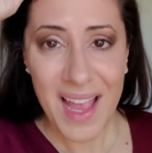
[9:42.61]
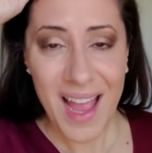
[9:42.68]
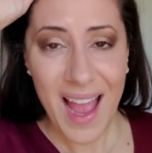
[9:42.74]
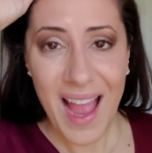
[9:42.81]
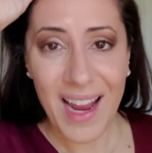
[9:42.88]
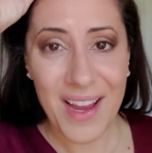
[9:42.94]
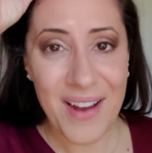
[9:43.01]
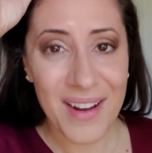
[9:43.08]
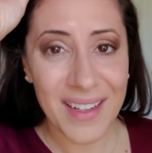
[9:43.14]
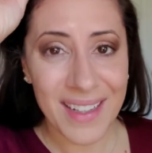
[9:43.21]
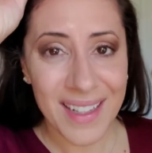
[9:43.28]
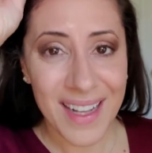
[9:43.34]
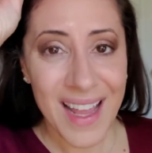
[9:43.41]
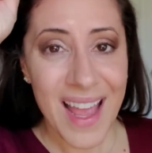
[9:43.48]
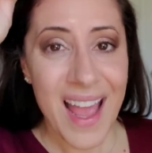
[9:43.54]
I
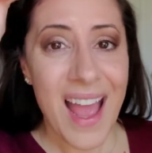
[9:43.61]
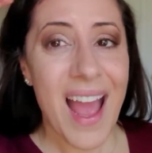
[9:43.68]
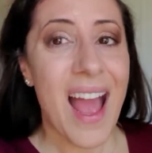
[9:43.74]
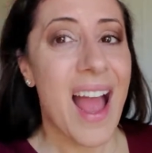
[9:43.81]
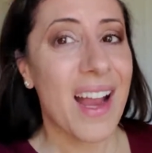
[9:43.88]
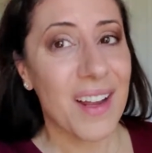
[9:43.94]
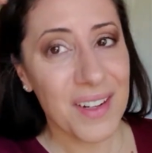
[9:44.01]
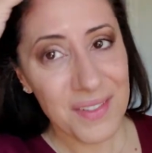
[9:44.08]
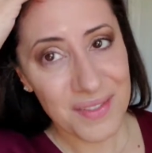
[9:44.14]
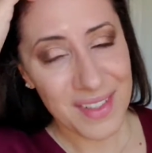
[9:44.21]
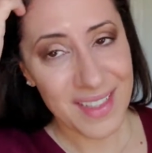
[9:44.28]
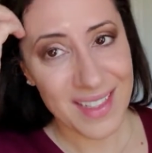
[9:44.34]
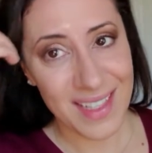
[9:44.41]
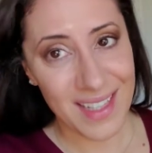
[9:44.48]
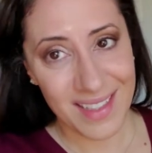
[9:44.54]
gotta
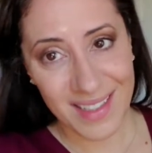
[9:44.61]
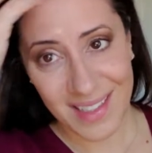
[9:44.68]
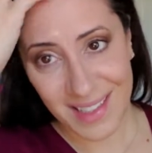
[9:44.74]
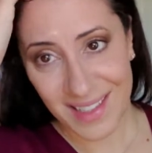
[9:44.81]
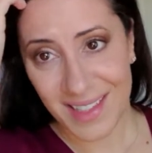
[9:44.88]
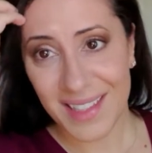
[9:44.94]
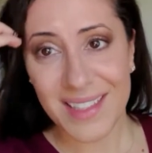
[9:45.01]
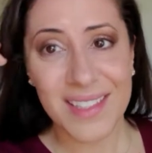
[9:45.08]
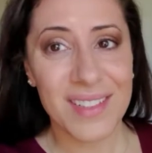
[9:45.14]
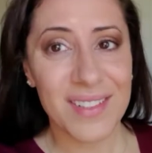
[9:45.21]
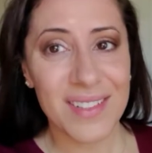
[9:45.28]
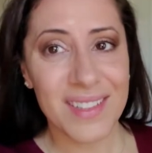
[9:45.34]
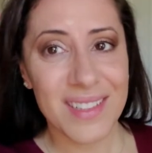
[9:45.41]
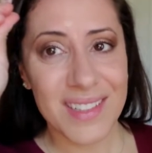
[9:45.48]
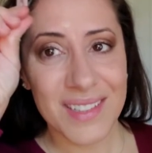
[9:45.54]
fix this. This
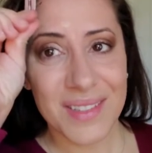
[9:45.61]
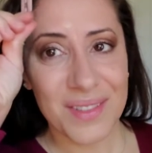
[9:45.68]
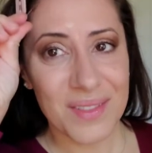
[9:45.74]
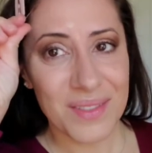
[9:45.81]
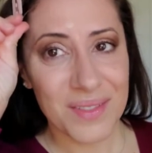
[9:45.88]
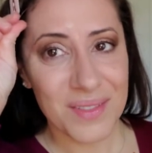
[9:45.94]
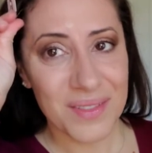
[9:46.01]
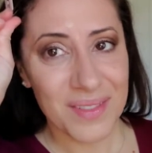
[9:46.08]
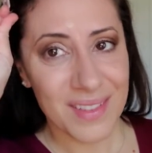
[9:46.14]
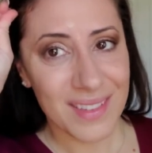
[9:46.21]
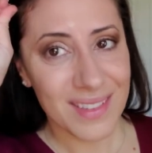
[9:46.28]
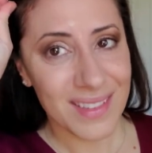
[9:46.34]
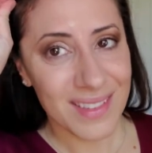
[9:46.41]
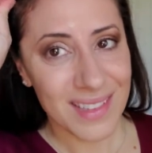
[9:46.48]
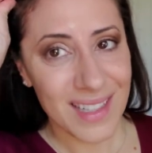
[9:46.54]
looks
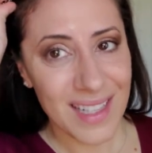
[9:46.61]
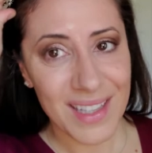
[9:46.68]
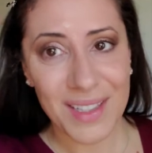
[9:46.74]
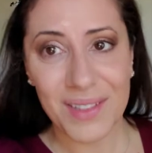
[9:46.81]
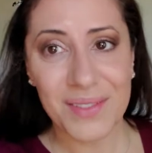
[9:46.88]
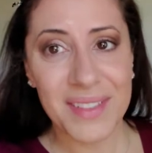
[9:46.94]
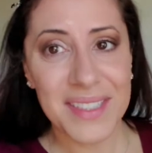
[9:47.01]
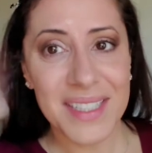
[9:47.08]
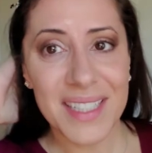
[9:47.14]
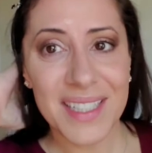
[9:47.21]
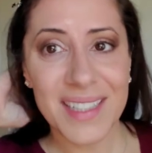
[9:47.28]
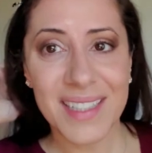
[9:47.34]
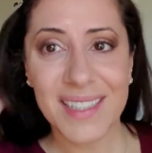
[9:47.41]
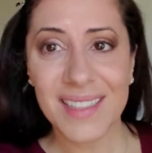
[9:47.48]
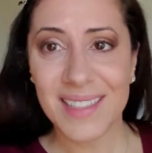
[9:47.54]
a little
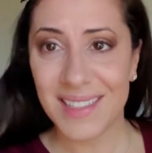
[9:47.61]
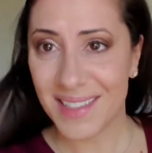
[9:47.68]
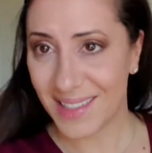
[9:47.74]
ridiculous.